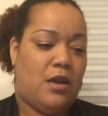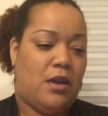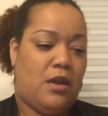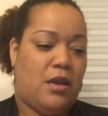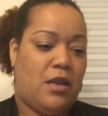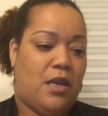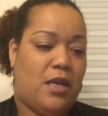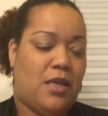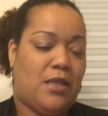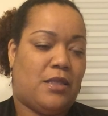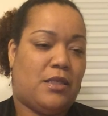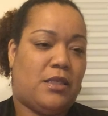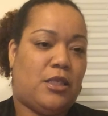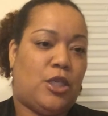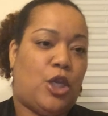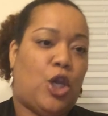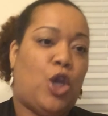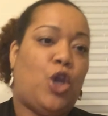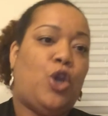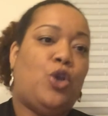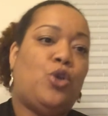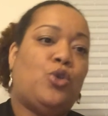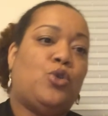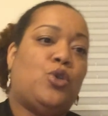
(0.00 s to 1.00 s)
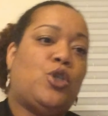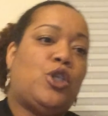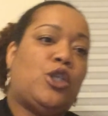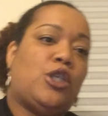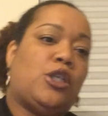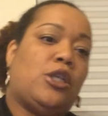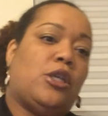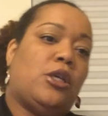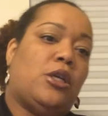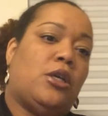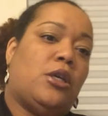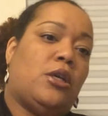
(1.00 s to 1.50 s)
this
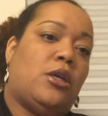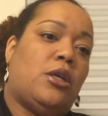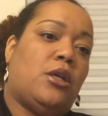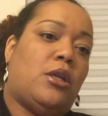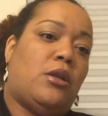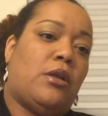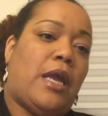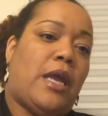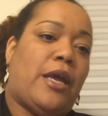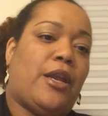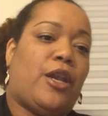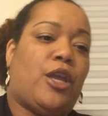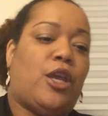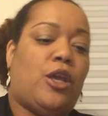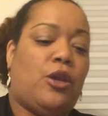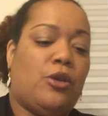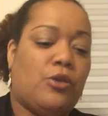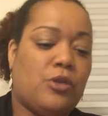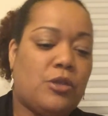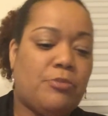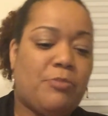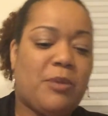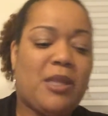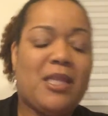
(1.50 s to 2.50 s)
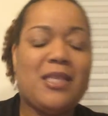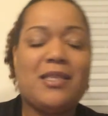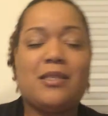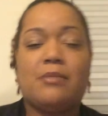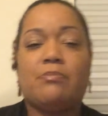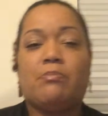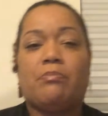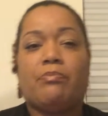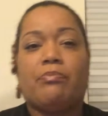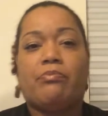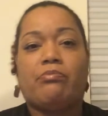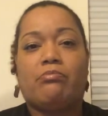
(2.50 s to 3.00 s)
huge, not huge, but this
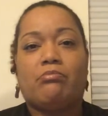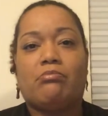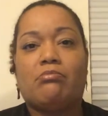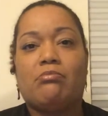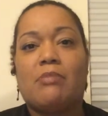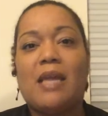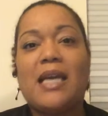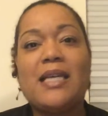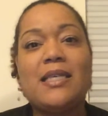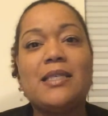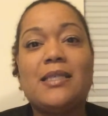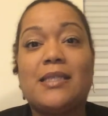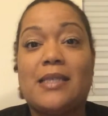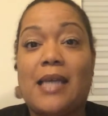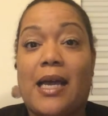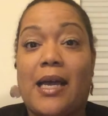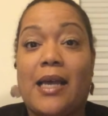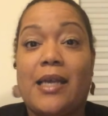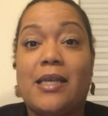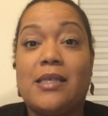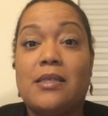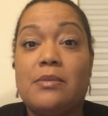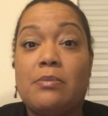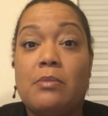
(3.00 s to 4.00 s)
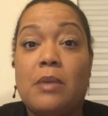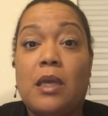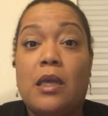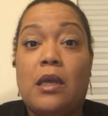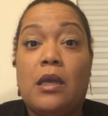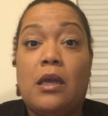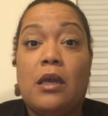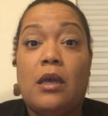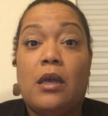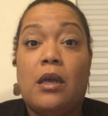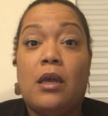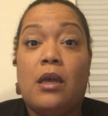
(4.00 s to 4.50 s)
nice size
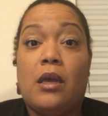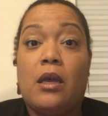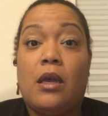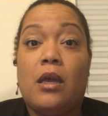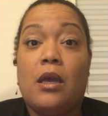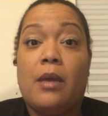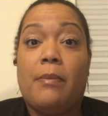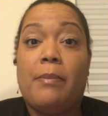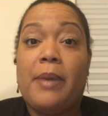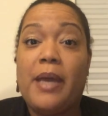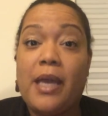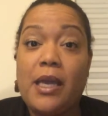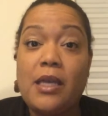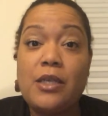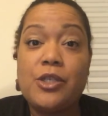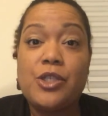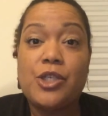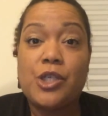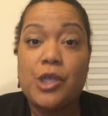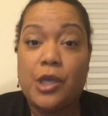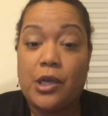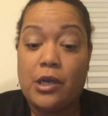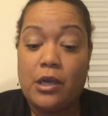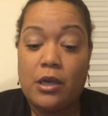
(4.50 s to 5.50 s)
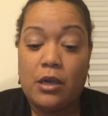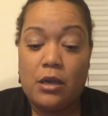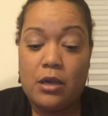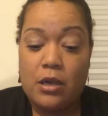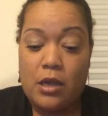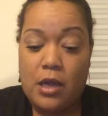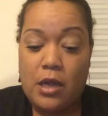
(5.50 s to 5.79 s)
picture.